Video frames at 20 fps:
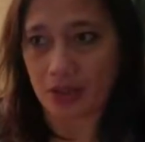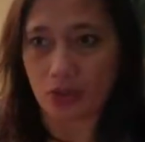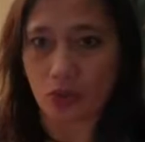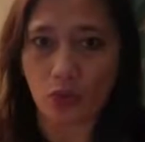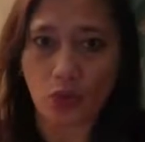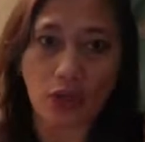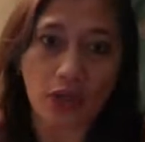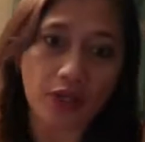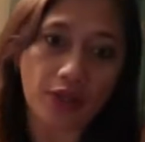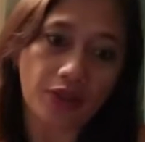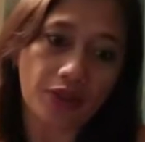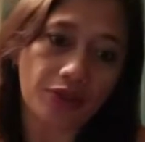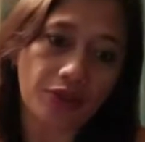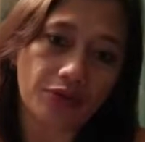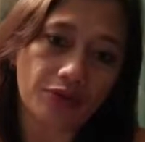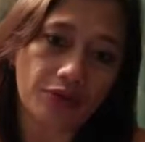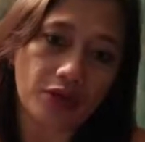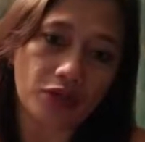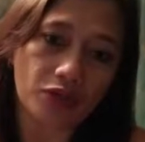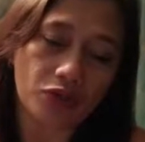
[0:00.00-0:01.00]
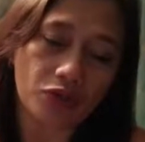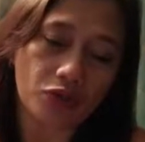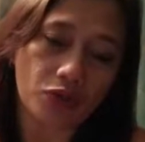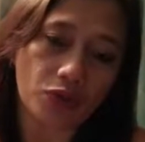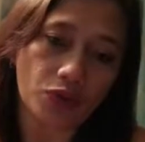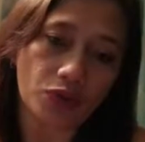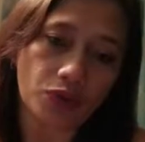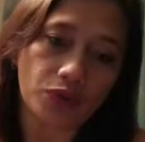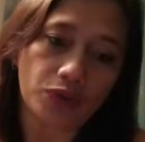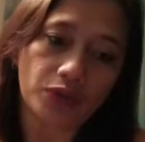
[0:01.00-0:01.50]
23 years
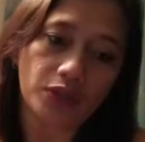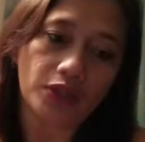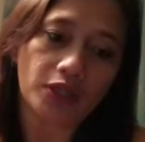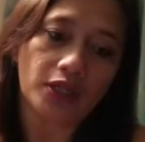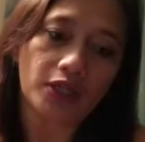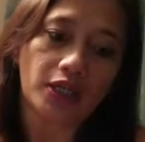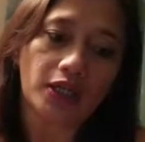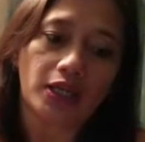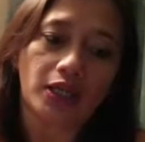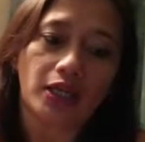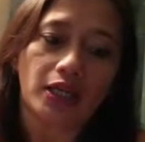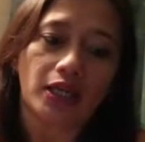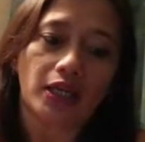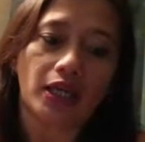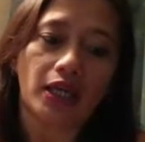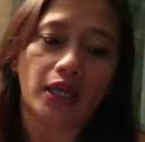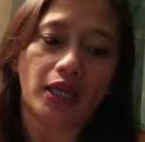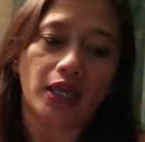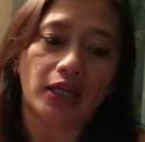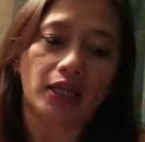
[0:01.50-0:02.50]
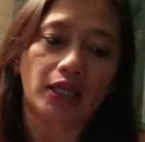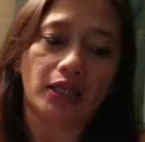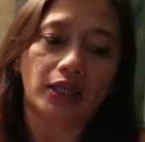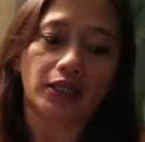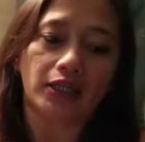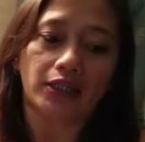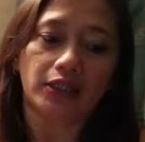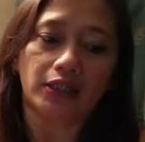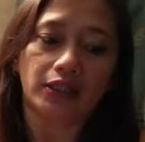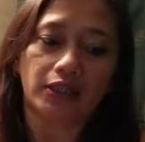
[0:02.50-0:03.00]
old,
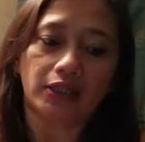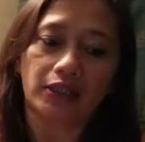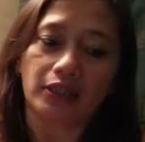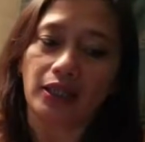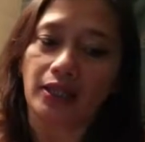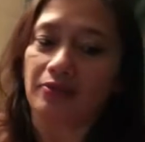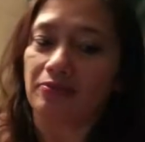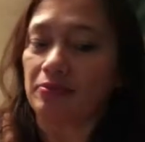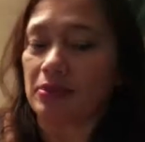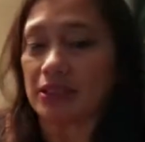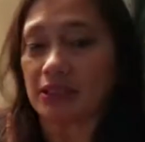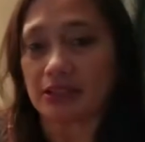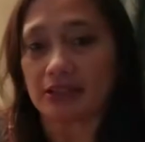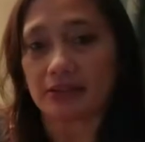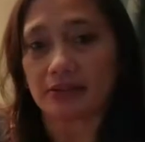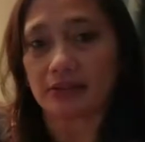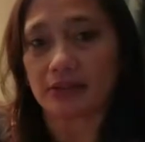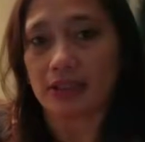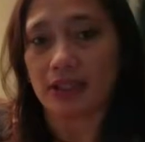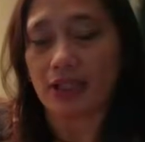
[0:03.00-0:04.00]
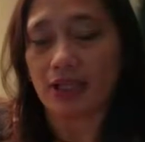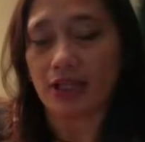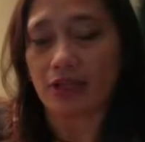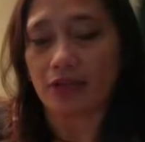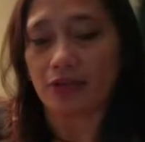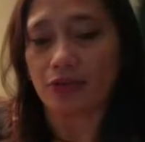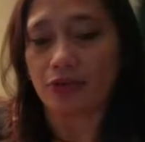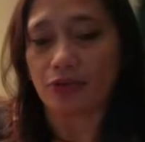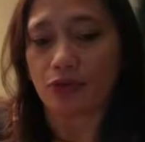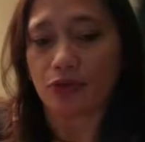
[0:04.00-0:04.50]
and I've been
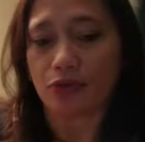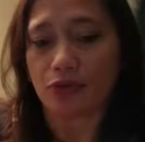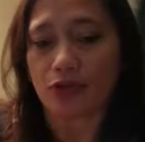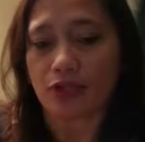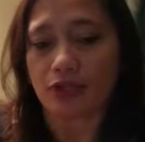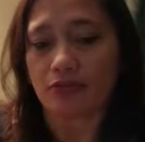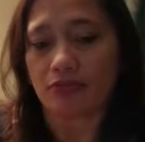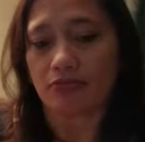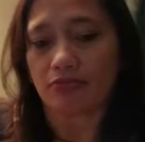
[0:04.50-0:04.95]
here for